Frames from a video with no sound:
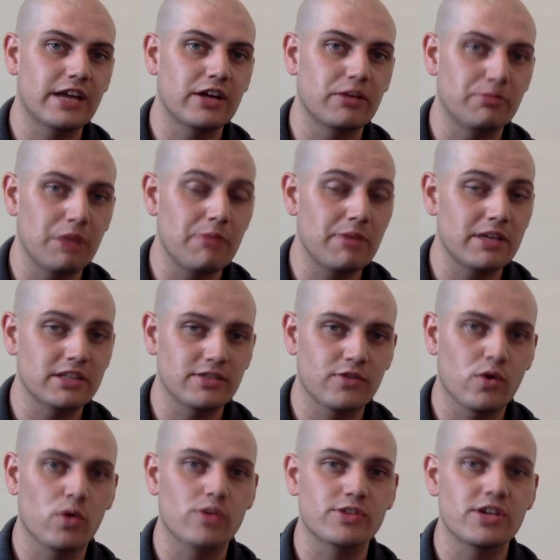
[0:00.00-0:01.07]
you think that could be?
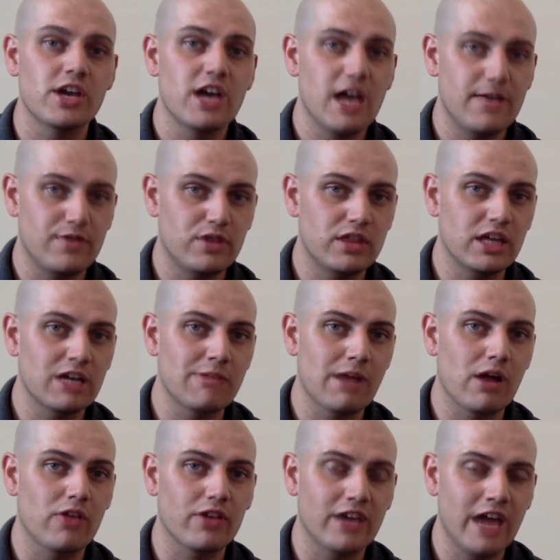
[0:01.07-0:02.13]
Because of course, if you
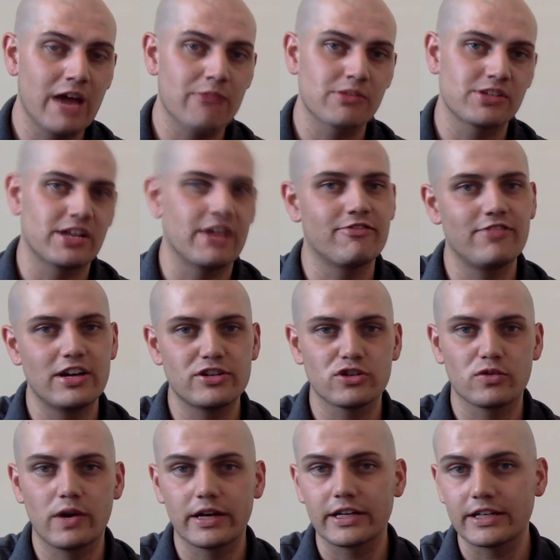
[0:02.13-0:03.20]
think about all the cameras that have
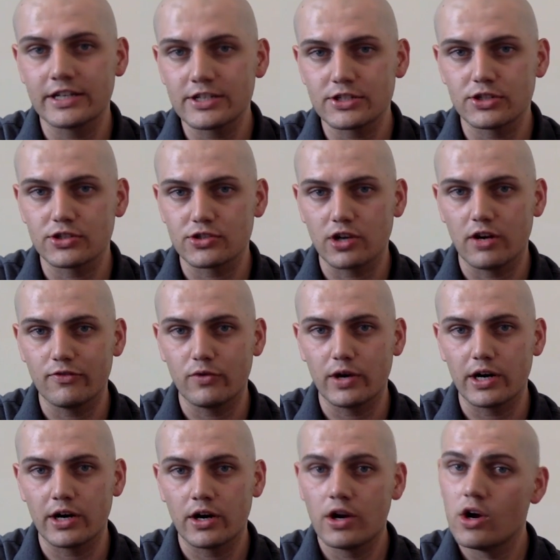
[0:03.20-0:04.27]
facial recognition
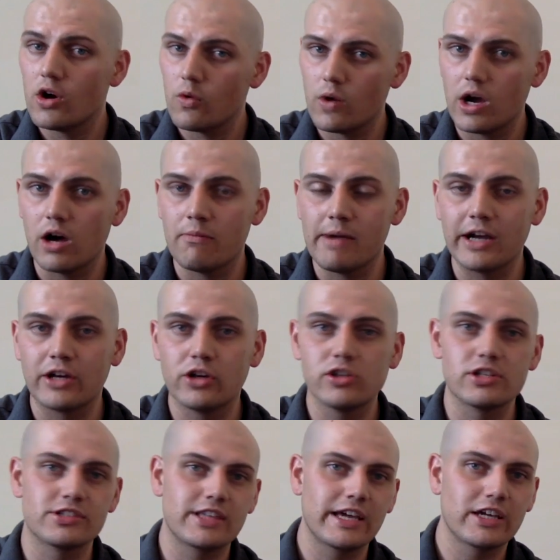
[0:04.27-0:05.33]
software, well, my
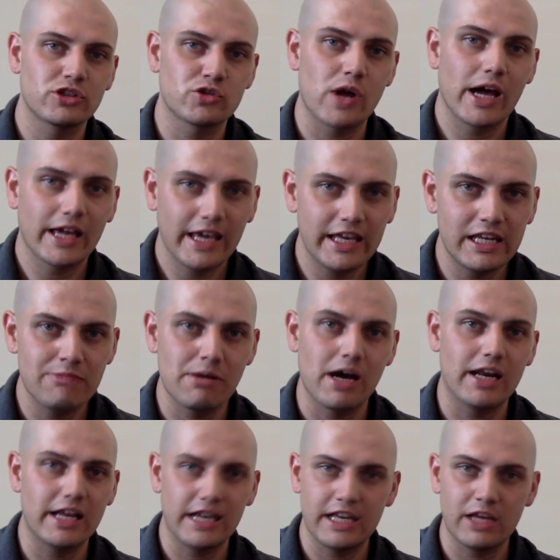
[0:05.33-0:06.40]
goodness, they can track
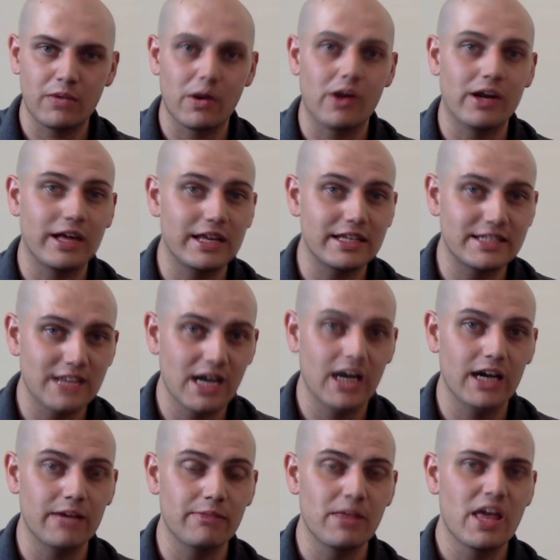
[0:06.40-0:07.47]
anybody, anywhere, and any
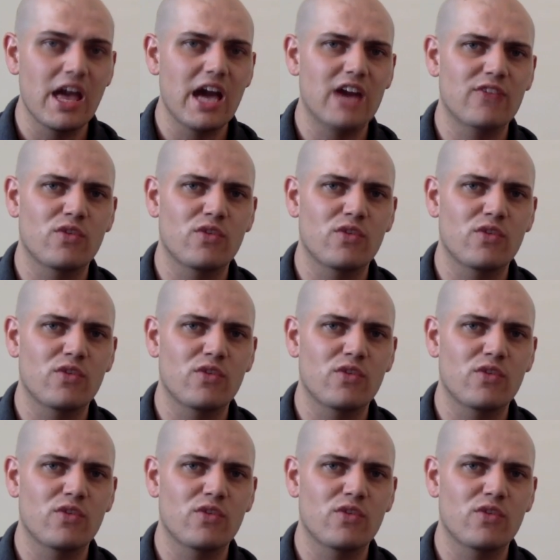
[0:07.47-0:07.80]
time.